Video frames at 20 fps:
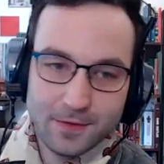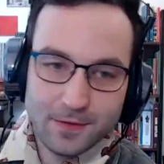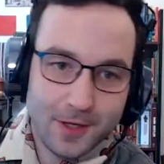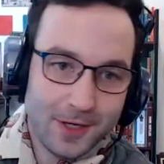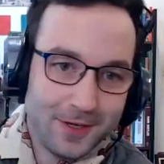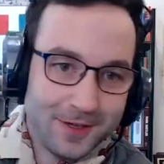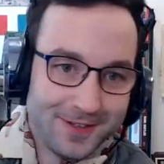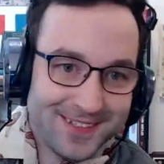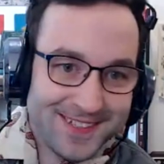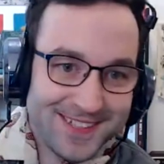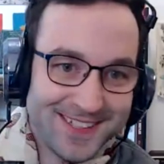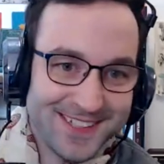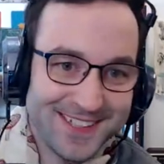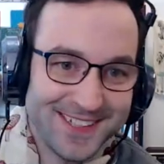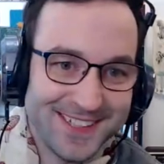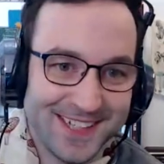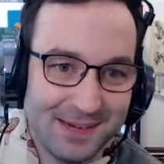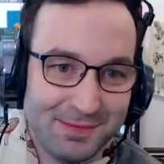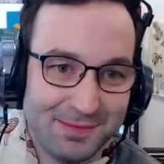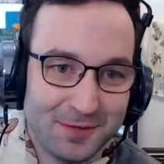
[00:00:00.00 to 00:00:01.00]
you. all.
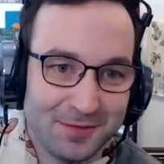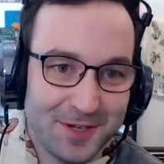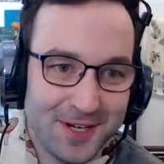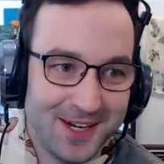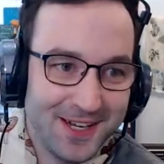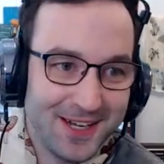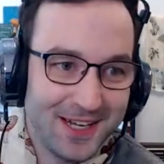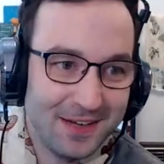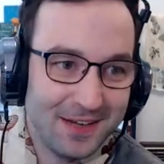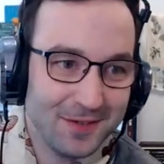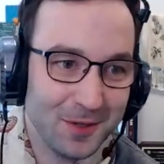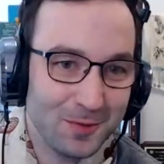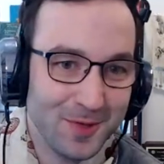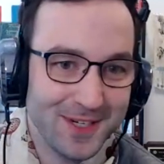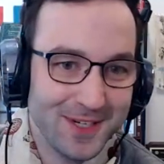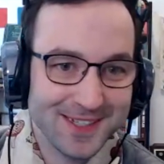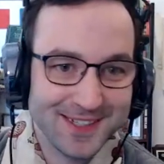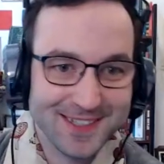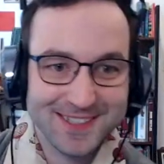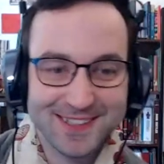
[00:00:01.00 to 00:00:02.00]
Uh, happy Friday. Have a good
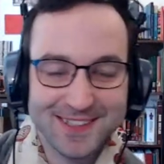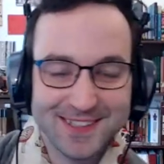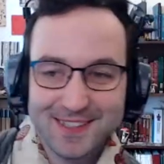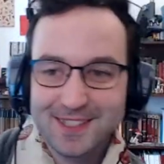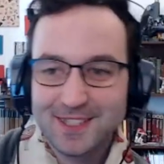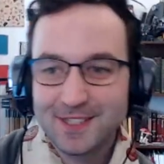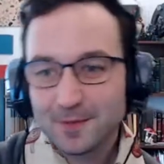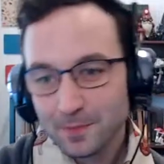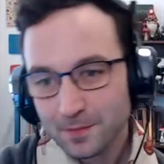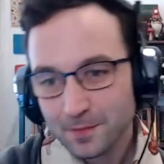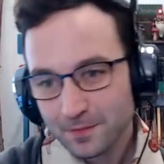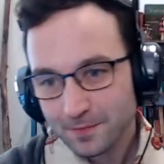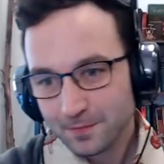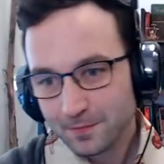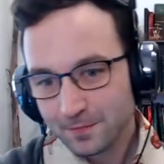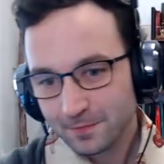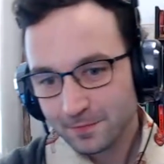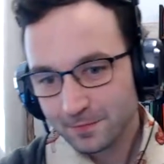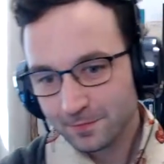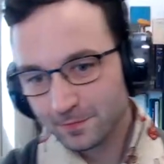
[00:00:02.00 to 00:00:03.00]
weekend.
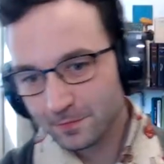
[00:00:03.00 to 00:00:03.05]
Thank you